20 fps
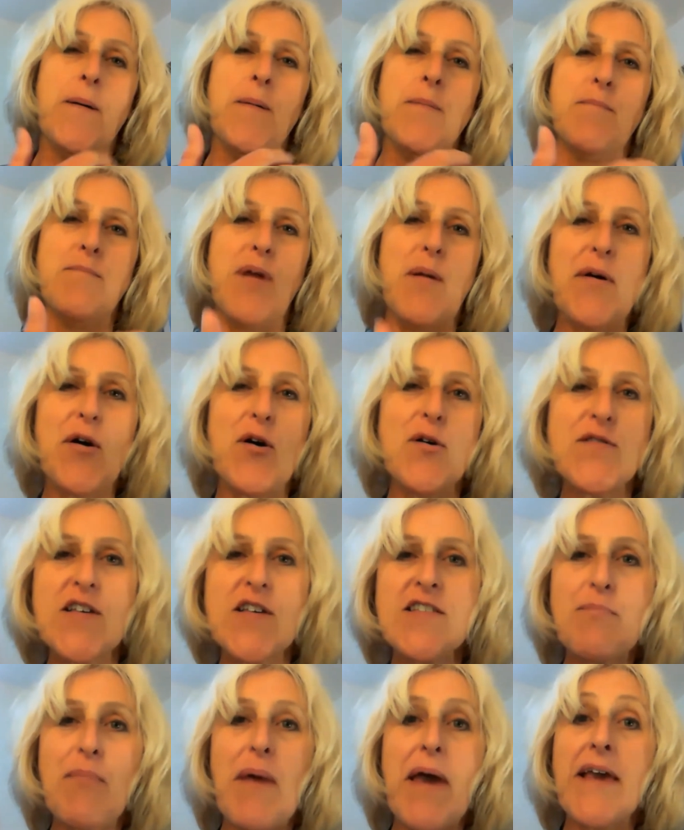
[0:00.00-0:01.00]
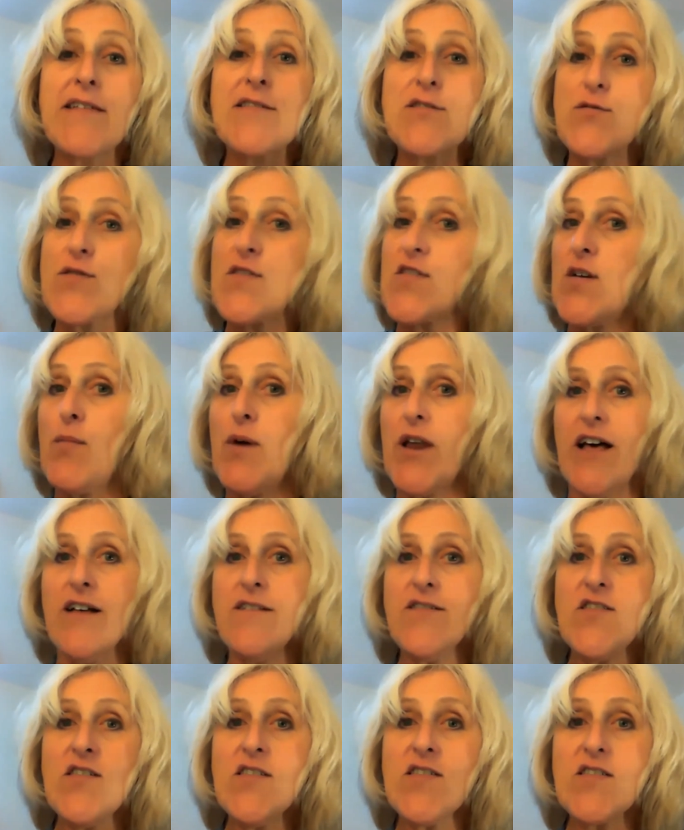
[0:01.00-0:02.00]
But because it's based on someone
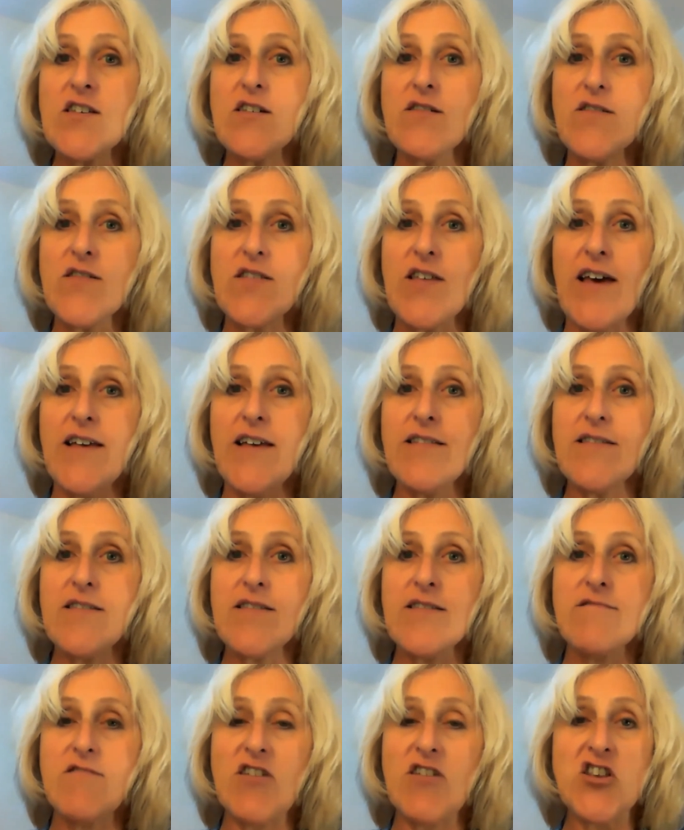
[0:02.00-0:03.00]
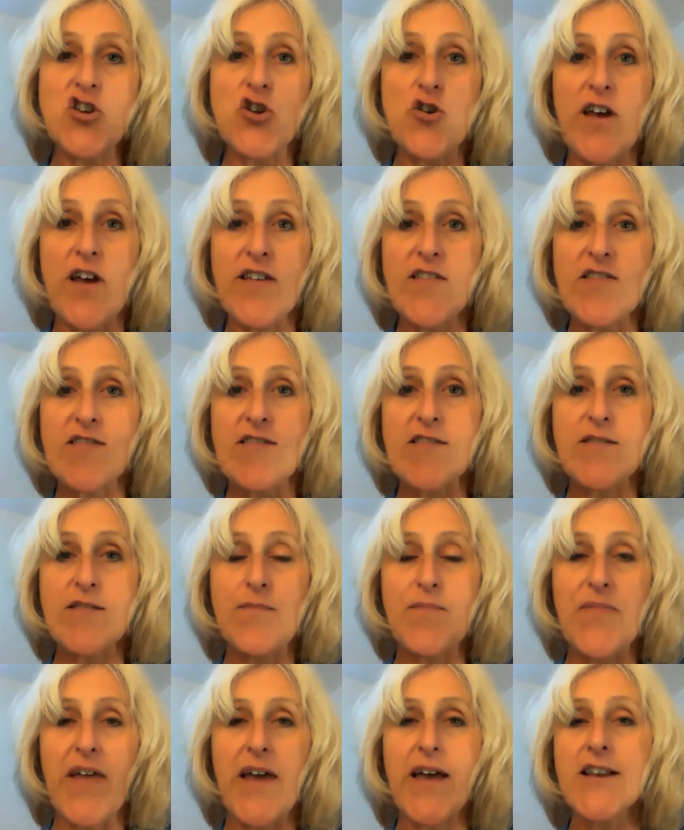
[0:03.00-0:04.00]
else's skill sets,
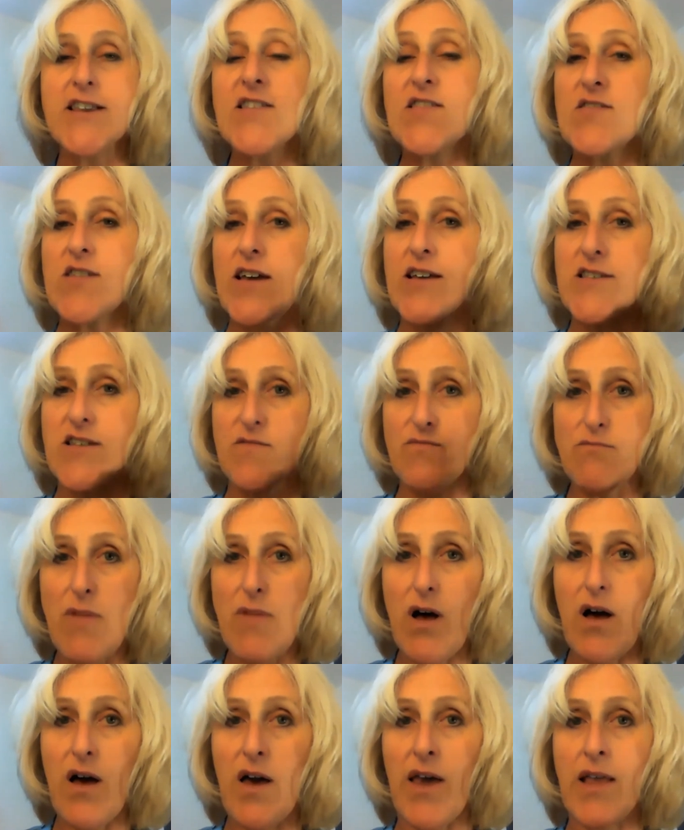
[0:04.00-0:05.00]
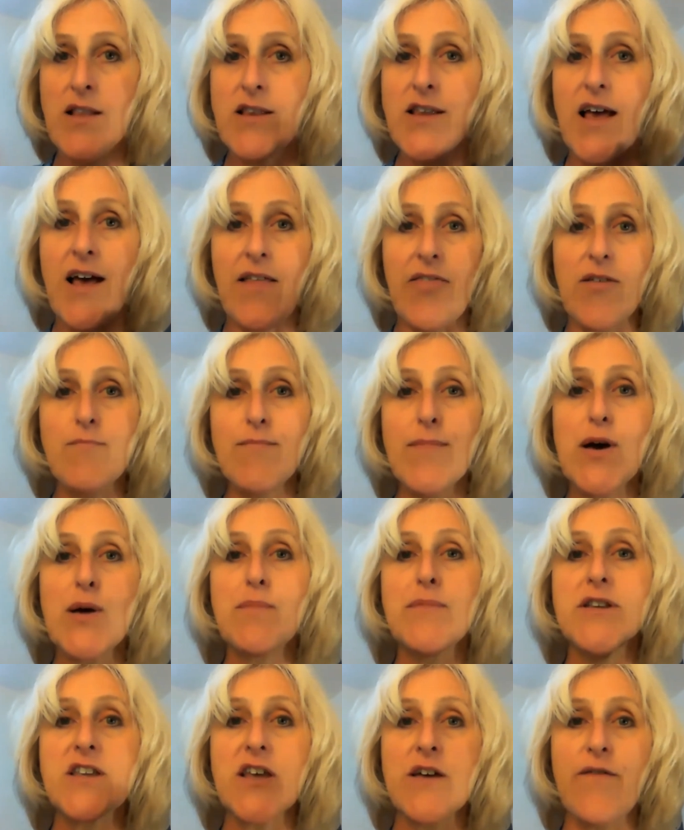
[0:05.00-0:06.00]
interests, and state of mind at the
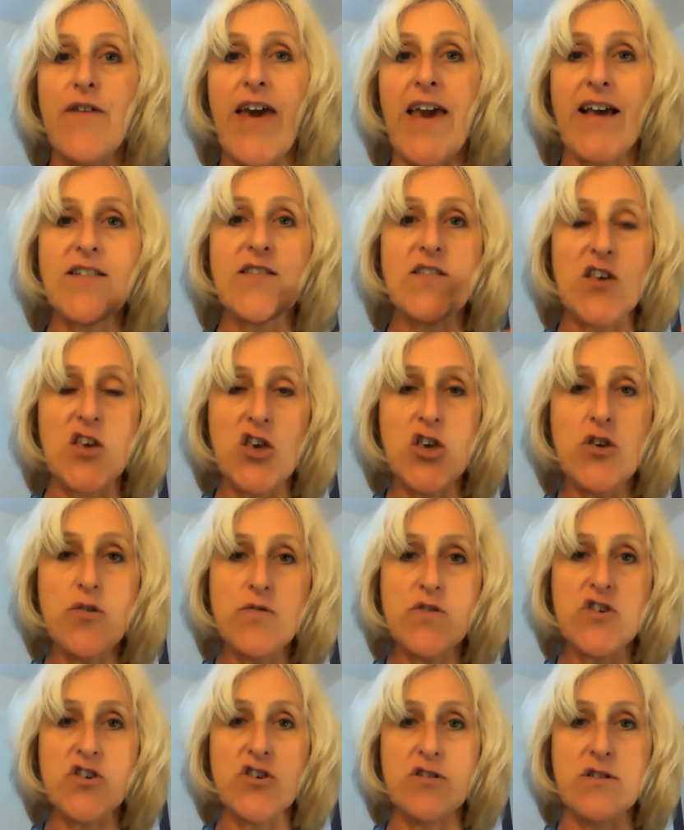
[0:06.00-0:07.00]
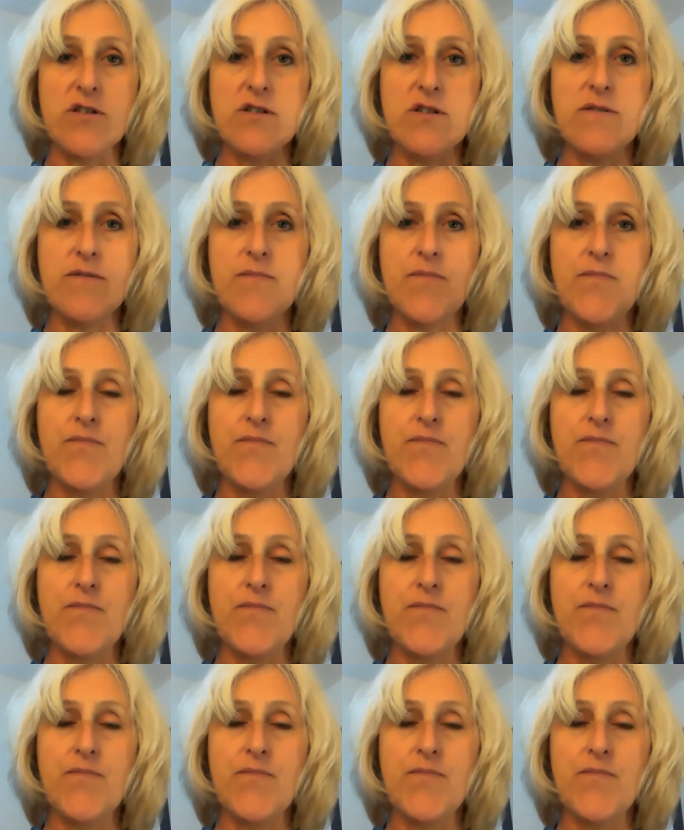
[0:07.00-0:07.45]
moment of execution,